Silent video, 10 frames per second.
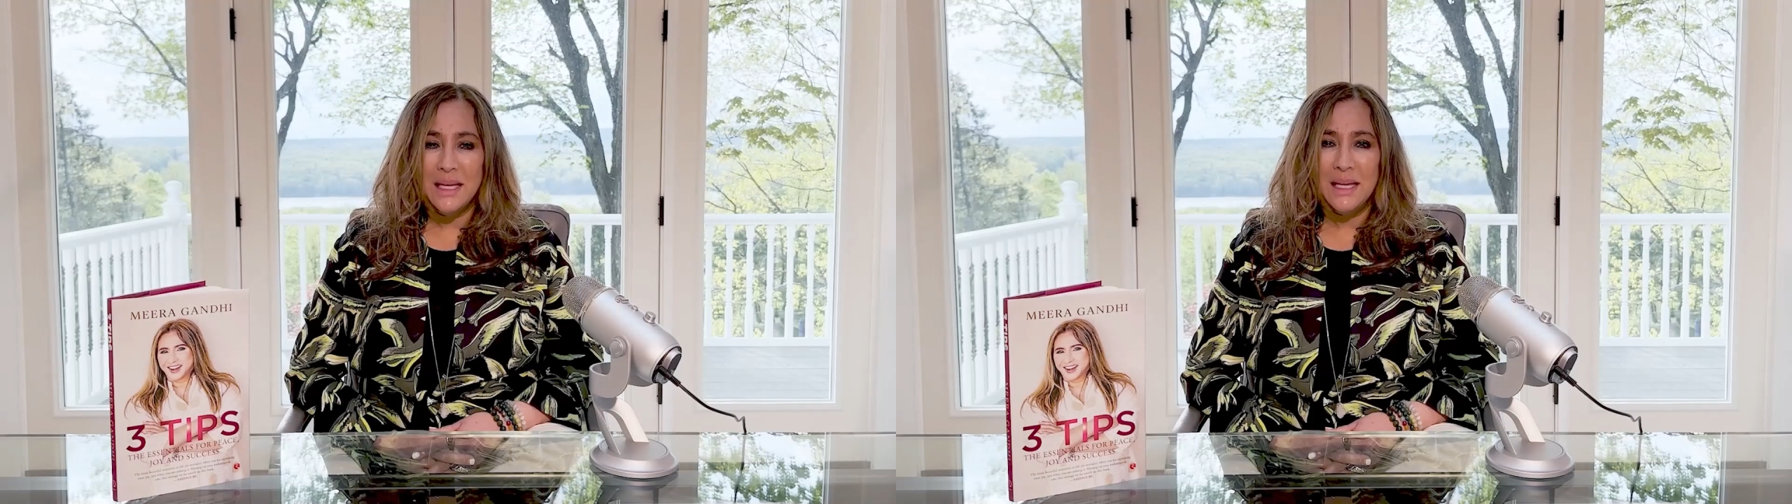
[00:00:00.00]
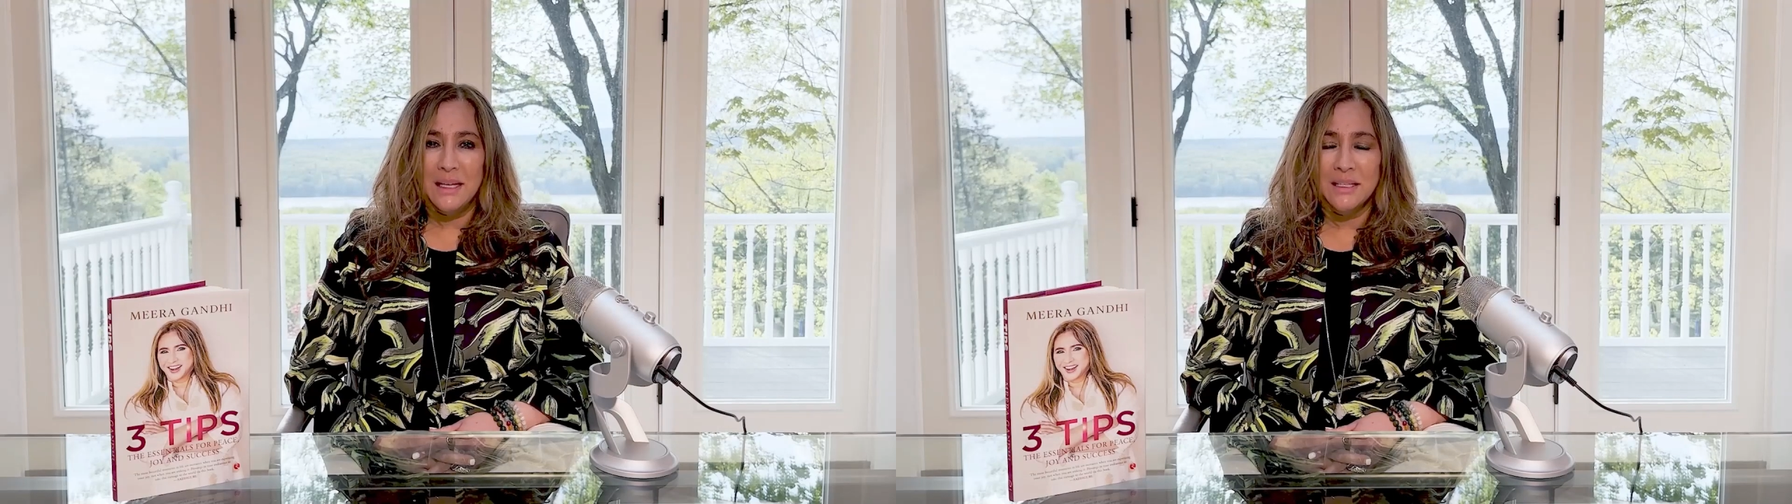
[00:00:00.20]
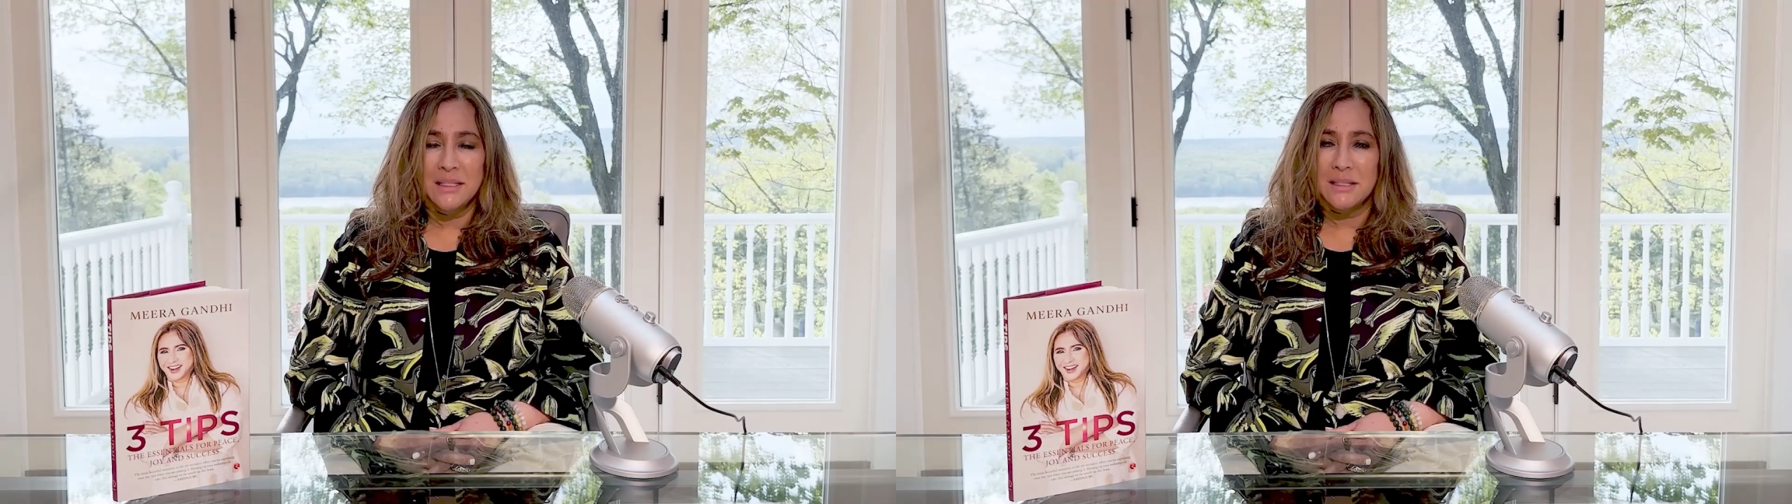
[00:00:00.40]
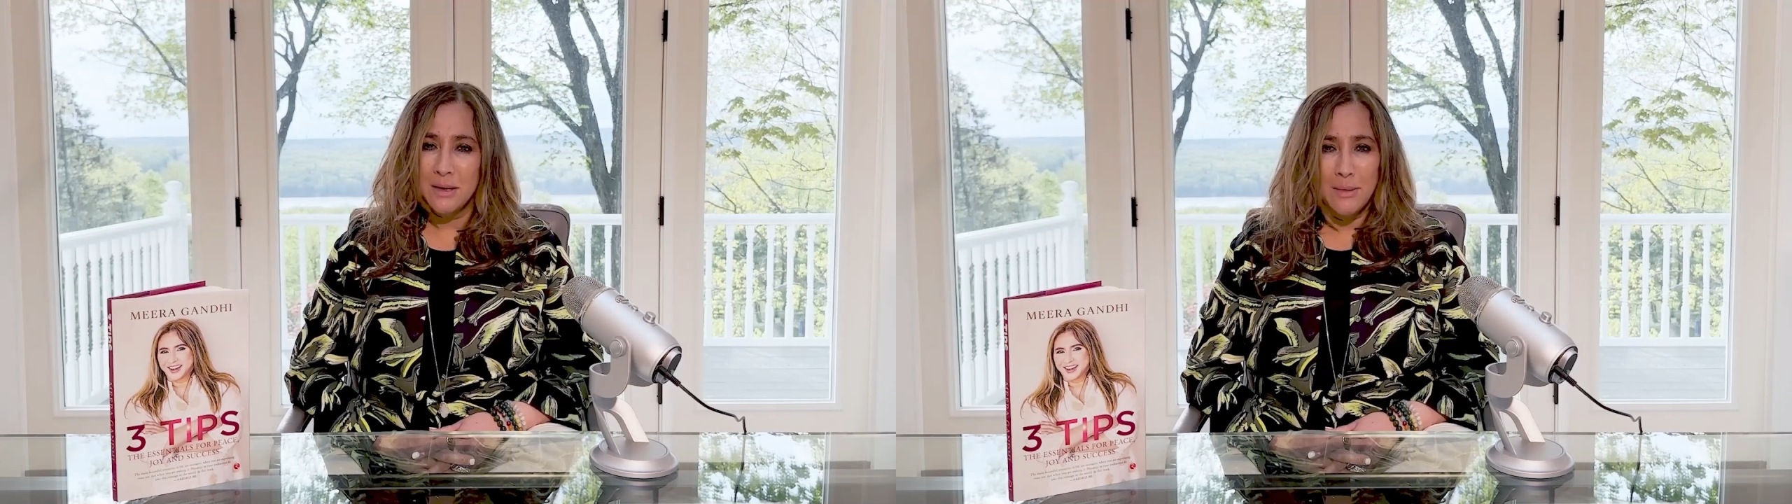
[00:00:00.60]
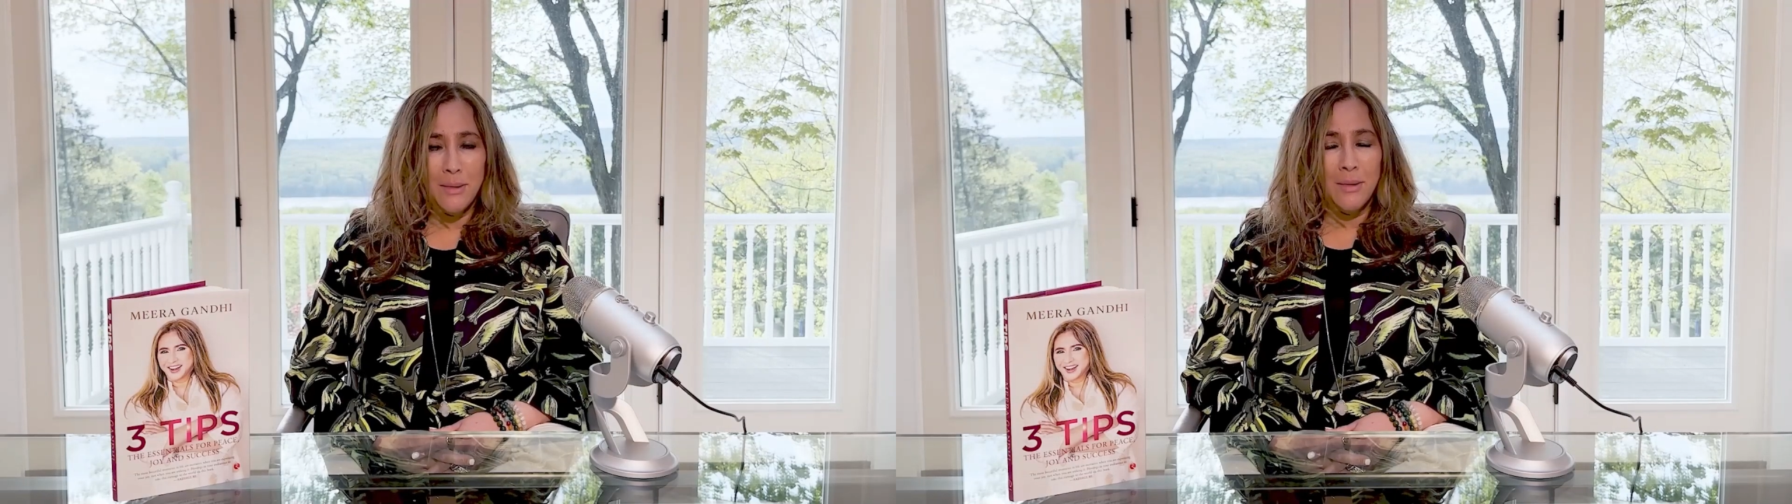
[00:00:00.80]
ease
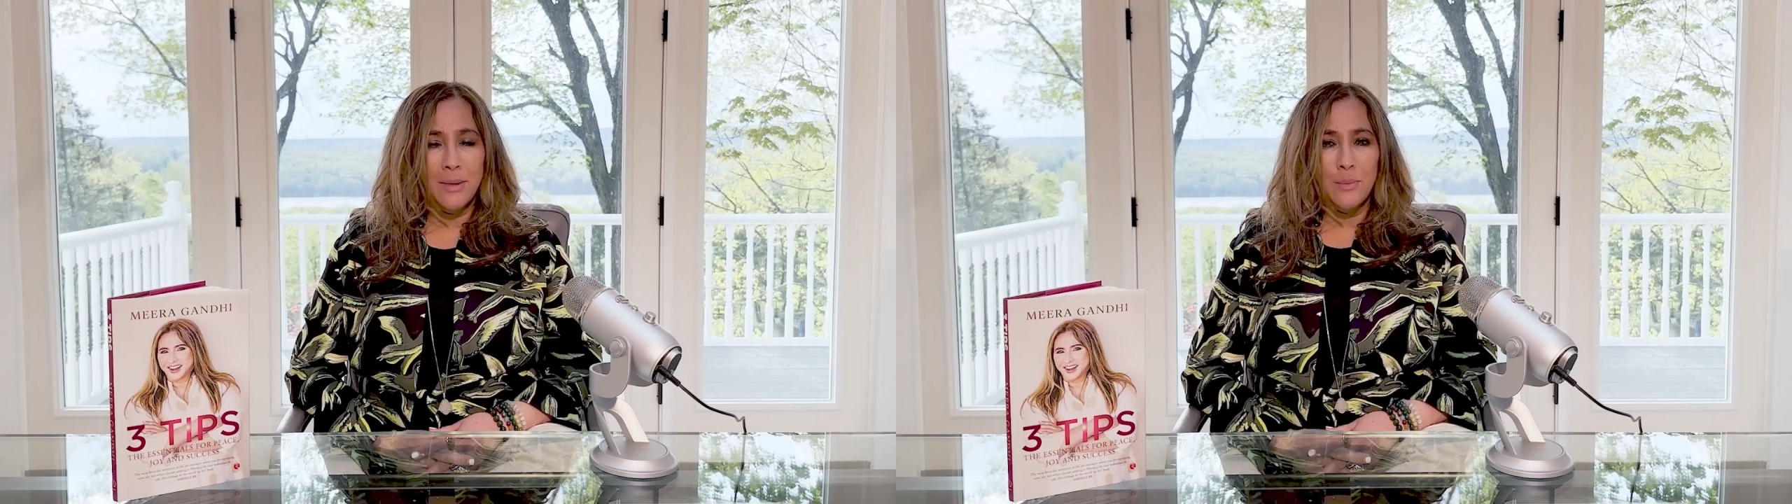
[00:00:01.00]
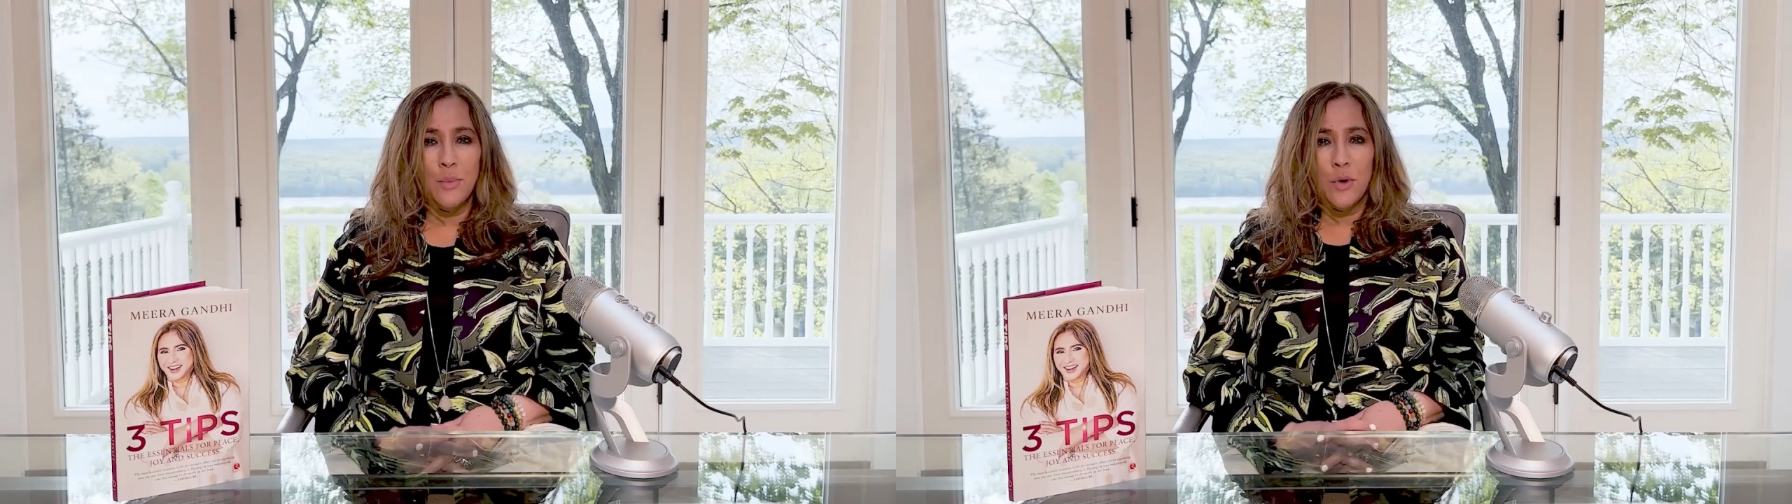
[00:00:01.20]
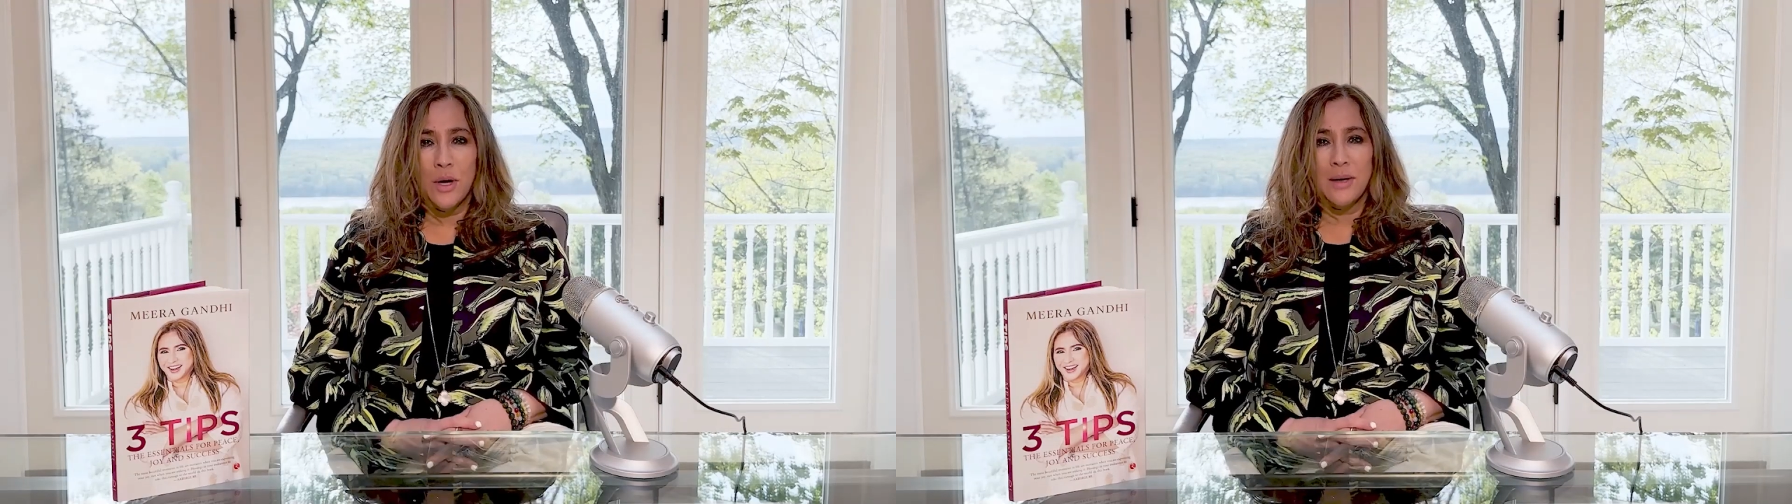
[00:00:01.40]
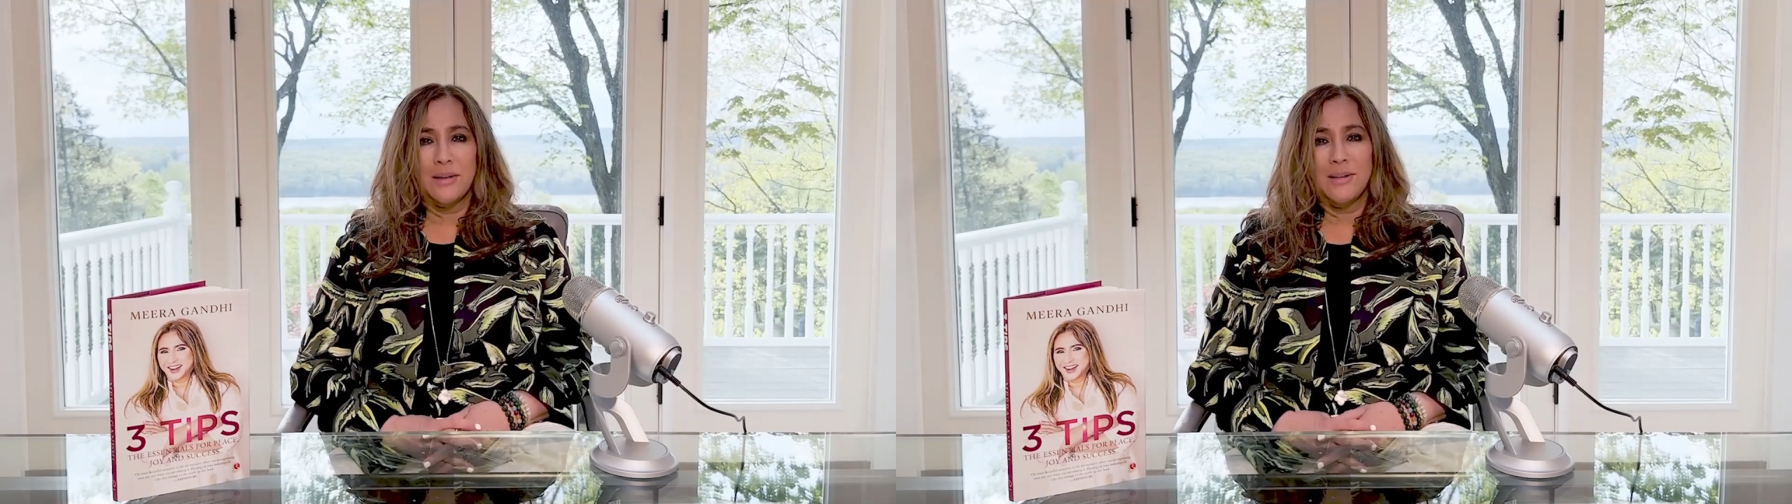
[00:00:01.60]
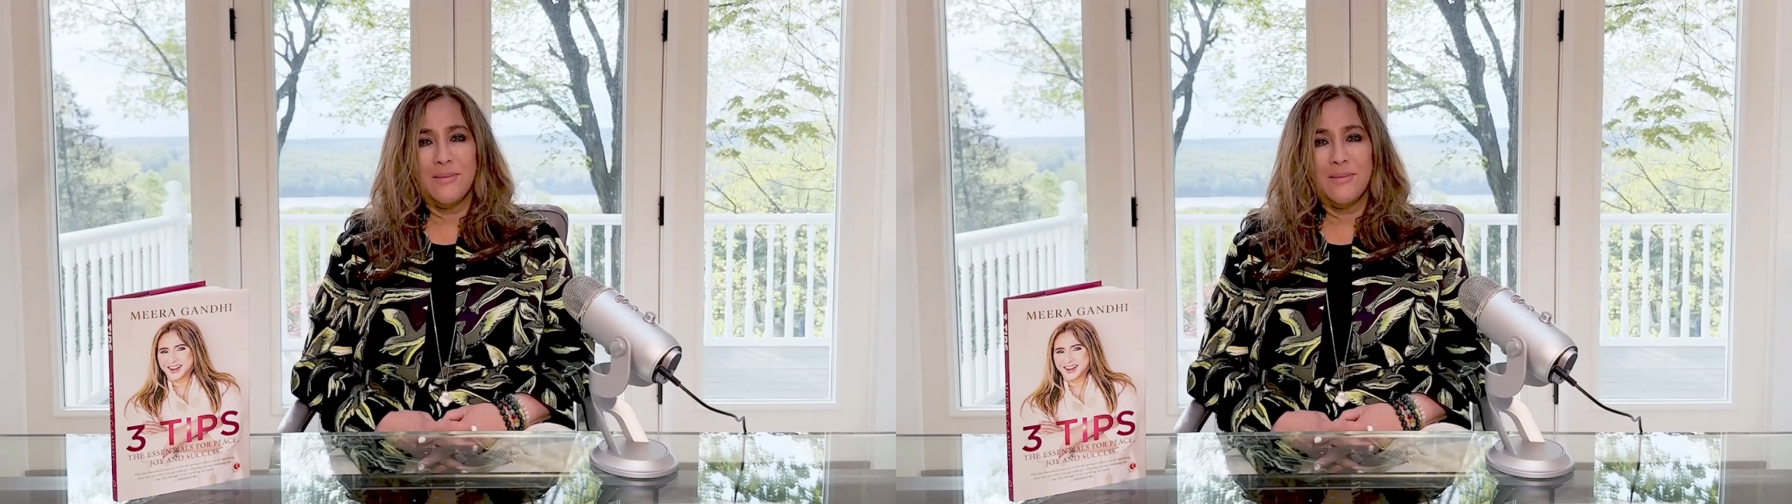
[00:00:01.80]
are important.